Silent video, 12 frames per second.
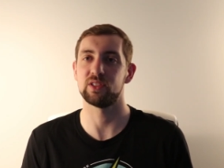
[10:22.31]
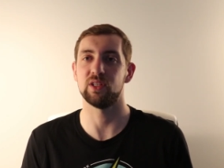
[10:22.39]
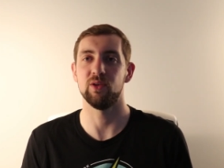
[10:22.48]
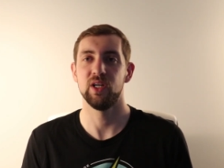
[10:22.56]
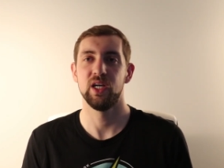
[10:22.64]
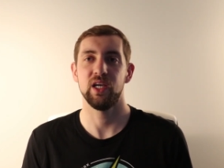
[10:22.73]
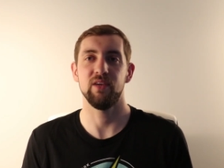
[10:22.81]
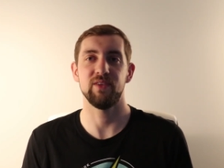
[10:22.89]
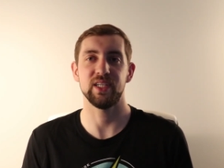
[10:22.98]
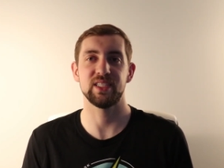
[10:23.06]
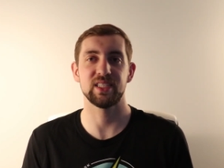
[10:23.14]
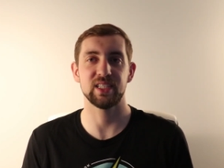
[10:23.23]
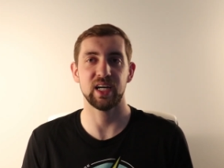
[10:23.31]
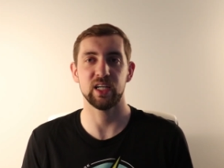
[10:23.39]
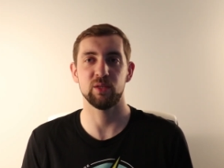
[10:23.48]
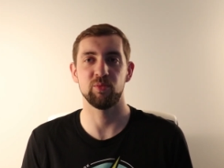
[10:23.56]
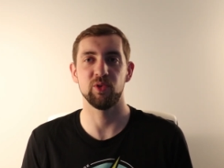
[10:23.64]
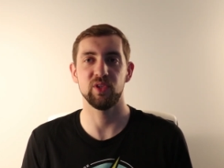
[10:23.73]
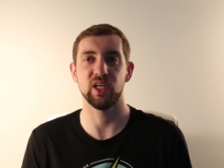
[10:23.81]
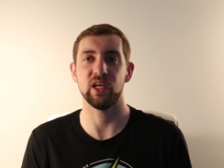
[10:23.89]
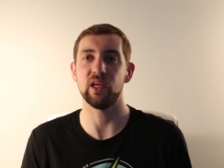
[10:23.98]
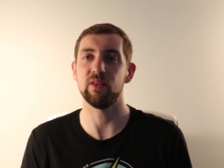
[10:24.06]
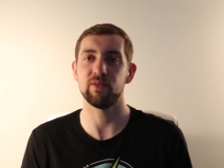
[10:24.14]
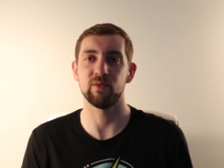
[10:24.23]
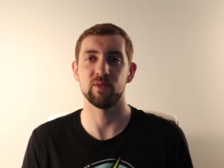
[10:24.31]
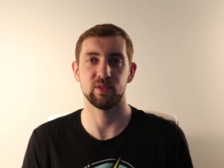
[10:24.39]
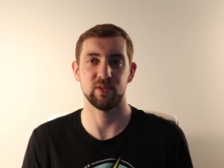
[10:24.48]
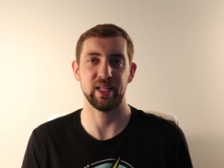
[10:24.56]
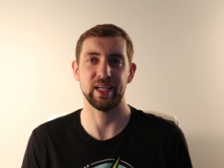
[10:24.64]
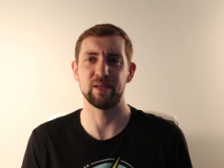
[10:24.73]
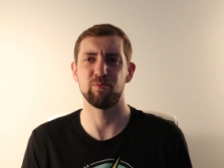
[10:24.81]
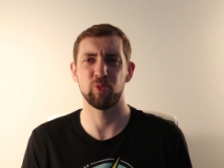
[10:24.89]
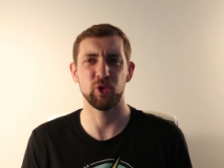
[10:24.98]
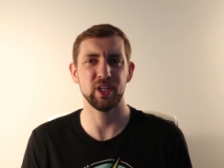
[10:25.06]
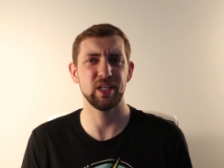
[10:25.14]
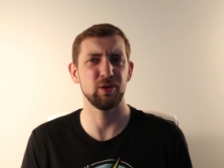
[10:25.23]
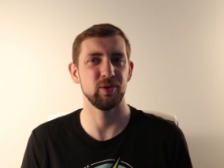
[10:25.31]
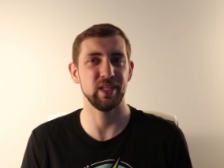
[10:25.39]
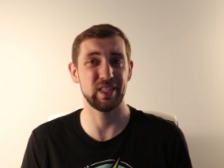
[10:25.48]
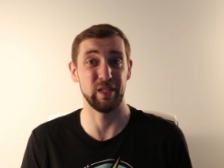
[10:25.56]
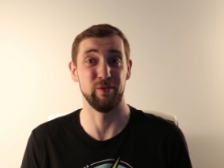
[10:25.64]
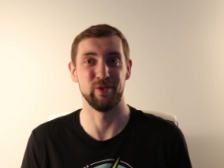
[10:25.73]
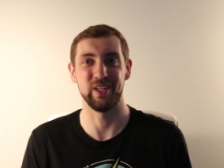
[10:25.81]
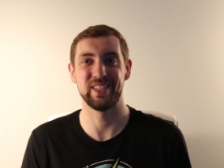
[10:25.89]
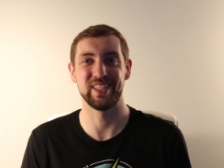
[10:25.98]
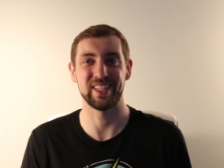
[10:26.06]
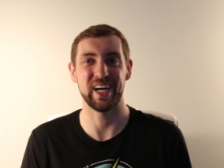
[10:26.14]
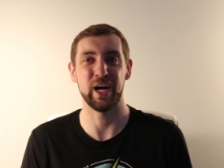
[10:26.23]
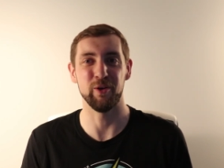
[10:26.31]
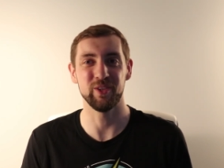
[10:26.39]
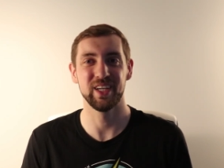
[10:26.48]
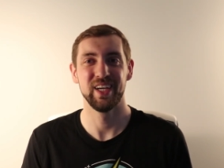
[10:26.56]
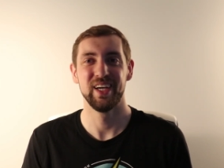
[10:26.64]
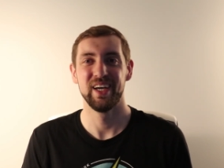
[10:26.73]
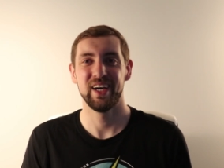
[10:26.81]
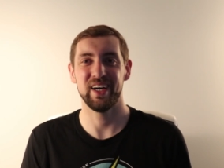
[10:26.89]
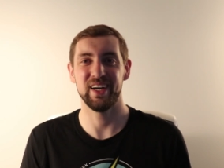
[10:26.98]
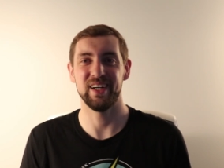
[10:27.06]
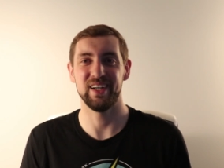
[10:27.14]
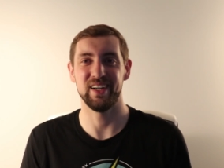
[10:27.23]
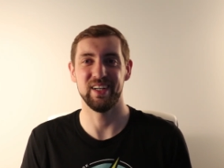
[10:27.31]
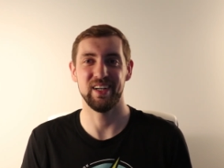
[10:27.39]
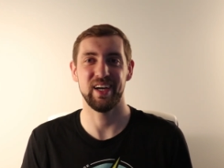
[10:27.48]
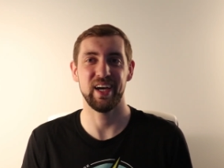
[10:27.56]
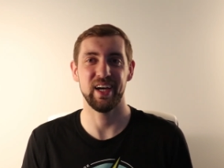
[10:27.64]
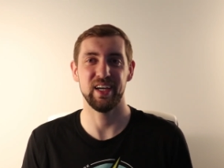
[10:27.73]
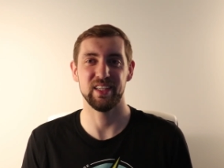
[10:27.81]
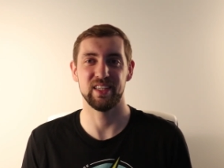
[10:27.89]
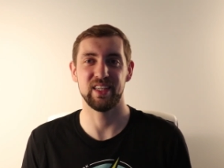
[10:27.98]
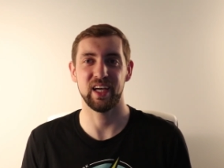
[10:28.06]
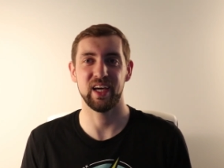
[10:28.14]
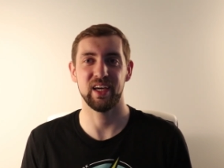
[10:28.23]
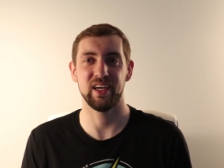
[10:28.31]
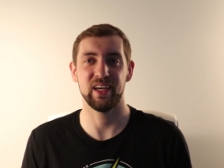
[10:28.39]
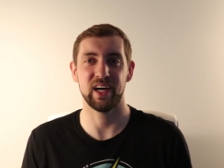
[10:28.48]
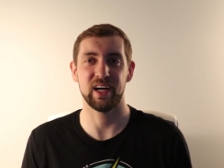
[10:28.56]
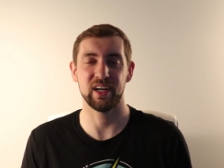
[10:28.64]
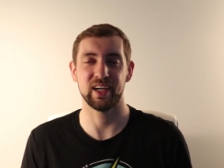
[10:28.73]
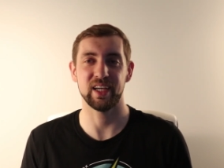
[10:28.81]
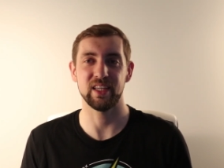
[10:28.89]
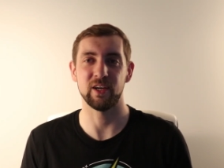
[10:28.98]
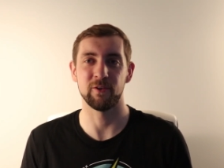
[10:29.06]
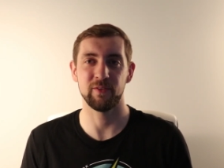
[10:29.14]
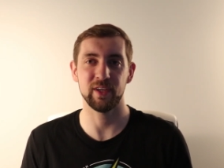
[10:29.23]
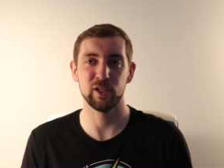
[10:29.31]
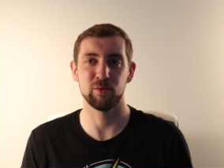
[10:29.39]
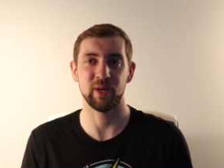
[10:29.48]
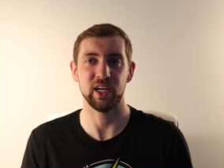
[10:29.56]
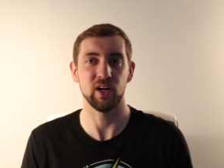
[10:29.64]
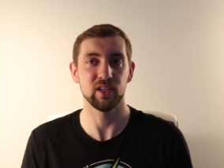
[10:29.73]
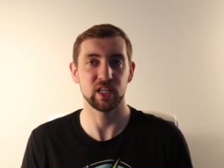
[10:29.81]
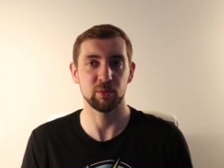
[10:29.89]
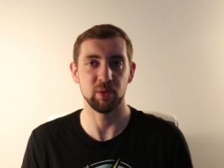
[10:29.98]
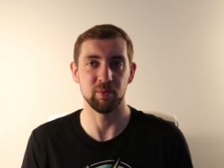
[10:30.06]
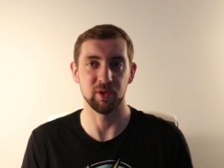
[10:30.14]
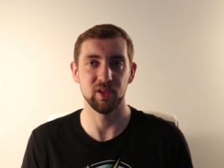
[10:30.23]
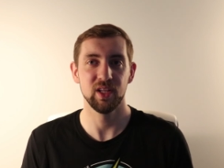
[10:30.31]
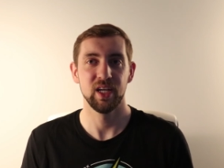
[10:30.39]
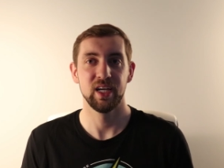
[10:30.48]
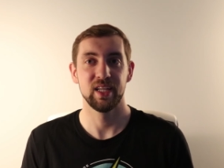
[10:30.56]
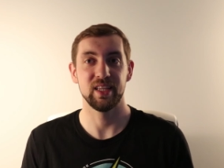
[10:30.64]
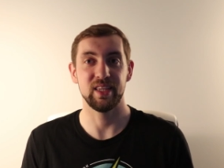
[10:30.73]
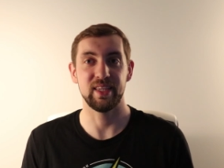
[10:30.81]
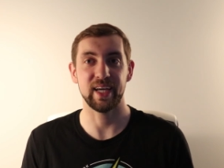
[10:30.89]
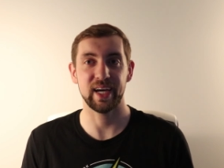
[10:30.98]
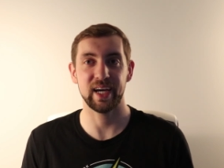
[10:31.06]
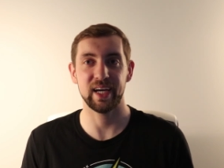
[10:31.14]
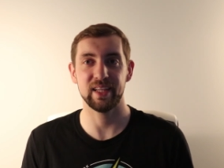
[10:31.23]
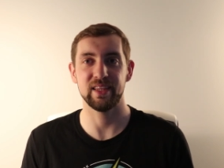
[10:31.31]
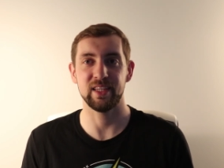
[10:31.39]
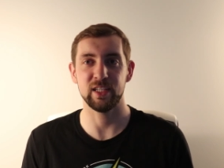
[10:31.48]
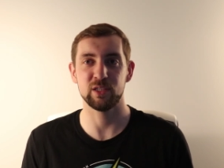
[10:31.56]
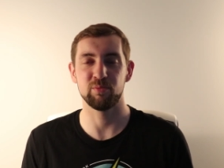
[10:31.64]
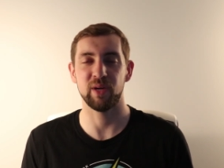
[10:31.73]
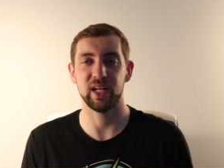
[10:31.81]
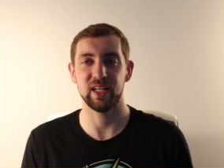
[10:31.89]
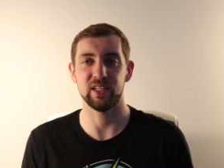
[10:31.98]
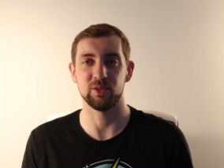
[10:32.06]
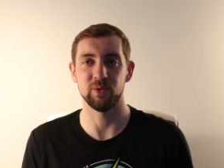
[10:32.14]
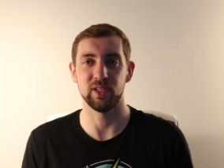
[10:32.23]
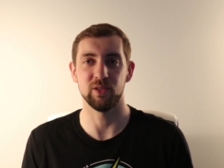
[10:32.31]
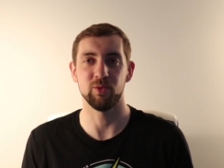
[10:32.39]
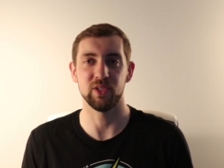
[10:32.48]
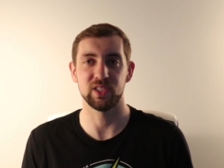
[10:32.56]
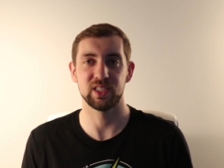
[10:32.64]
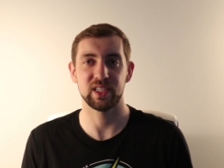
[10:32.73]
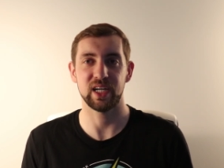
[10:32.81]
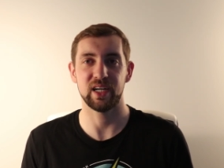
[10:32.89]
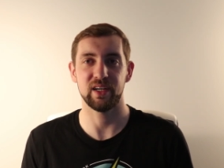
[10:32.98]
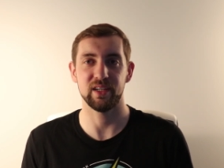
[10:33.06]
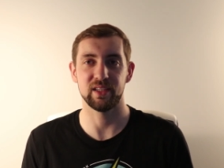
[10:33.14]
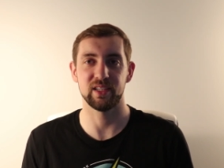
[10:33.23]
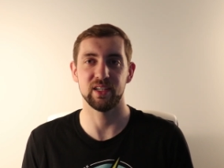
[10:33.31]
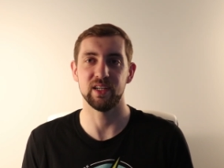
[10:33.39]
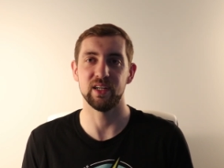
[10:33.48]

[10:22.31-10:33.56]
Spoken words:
So if I start putting in like pretty rich invoices out and they are getting filled by other people, then this balance will start